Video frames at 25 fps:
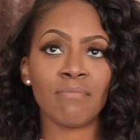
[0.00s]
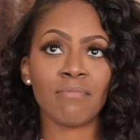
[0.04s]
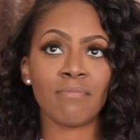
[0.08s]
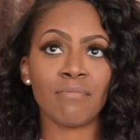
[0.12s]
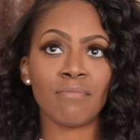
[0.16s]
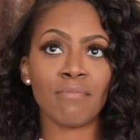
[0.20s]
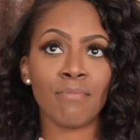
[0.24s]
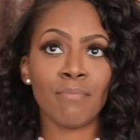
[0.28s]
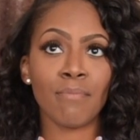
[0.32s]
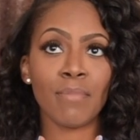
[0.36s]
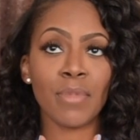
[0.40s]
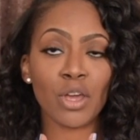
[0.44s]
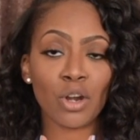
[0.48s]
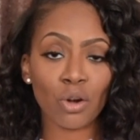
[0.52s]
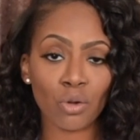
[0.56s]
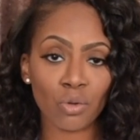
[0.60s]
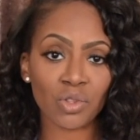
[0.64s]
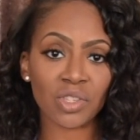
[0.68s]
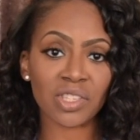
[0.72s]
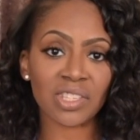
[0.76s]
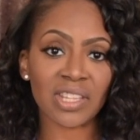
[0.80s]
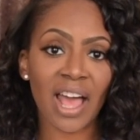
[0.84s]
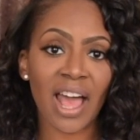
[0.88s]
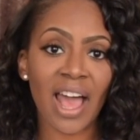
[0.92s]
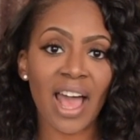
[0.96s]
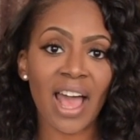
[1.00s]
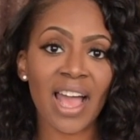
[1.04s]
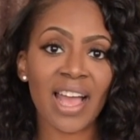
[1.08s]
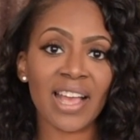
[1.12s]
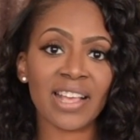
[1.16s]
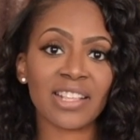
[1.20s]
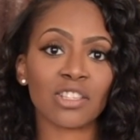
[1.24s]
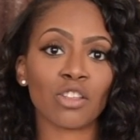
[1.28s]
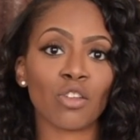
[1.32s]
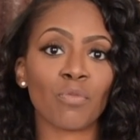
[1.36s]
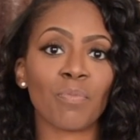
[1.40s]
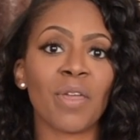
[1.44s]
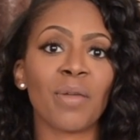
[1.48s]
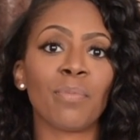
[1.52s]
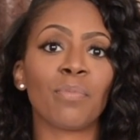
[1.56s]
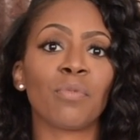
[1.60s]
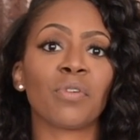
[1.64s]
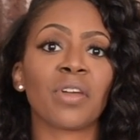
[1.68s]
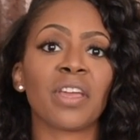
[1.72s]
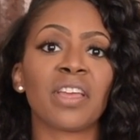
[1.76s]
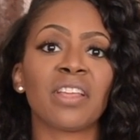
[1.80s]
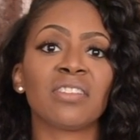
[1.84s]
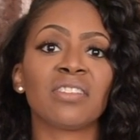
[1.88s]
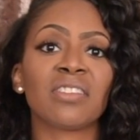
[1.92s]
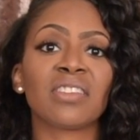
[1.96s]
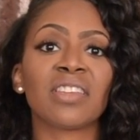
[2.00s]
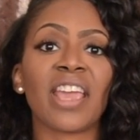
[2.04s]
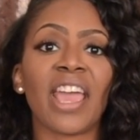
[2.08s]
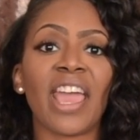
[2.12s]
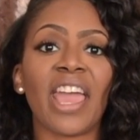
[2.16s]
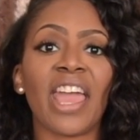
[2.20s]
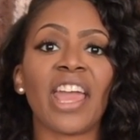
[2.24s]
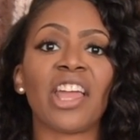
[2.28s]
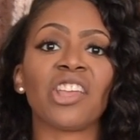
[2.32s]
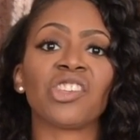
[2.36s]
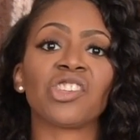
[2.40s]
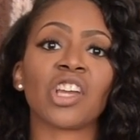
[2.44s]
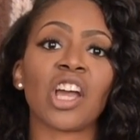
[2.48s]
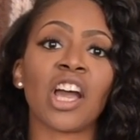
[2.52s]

middle size so people can gauge